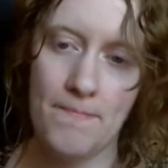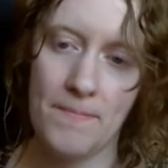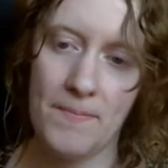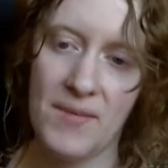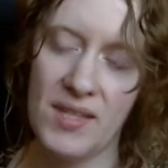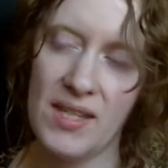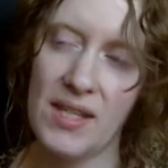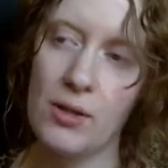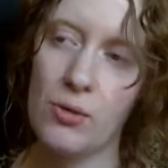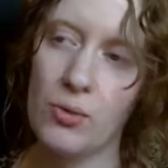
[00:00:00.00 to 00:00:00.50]

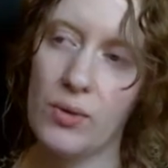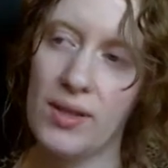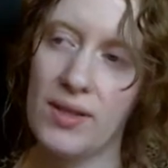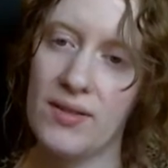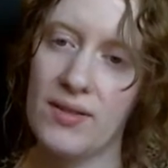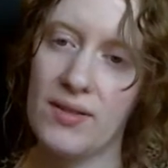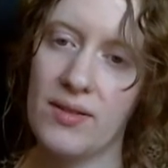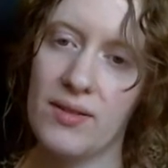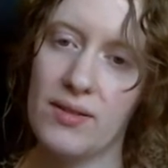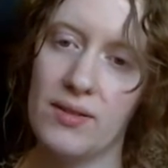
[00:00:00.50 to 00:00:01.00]

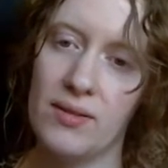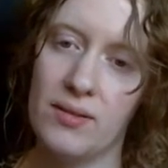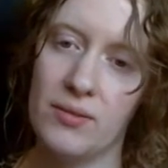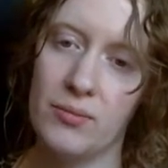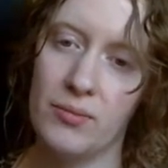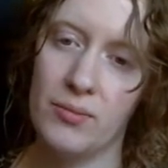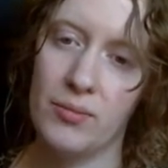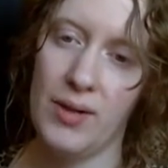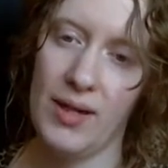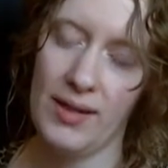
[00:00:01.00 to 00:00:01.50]
sequence
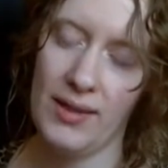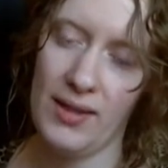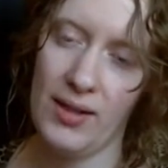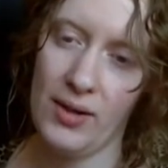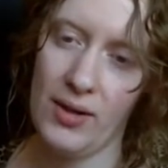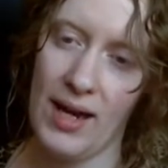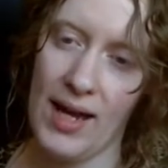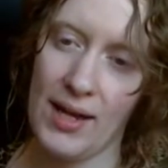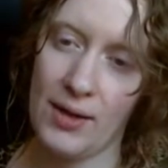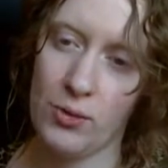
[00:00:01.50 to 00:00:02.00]
when
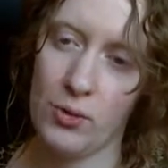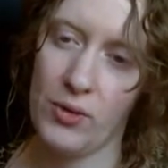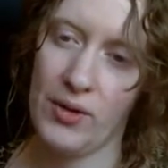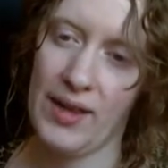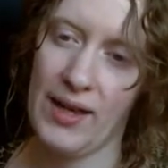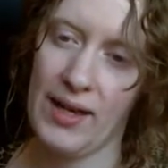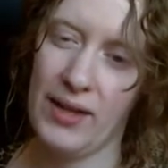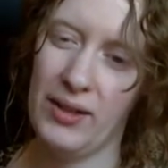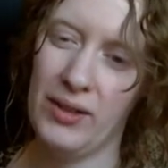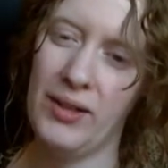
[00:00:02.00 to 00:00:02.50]
they're at
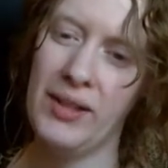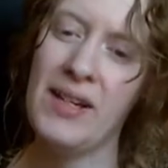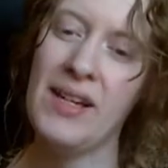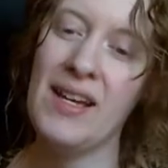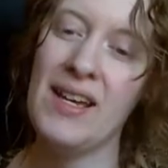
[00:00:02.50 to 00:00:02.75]
Northanger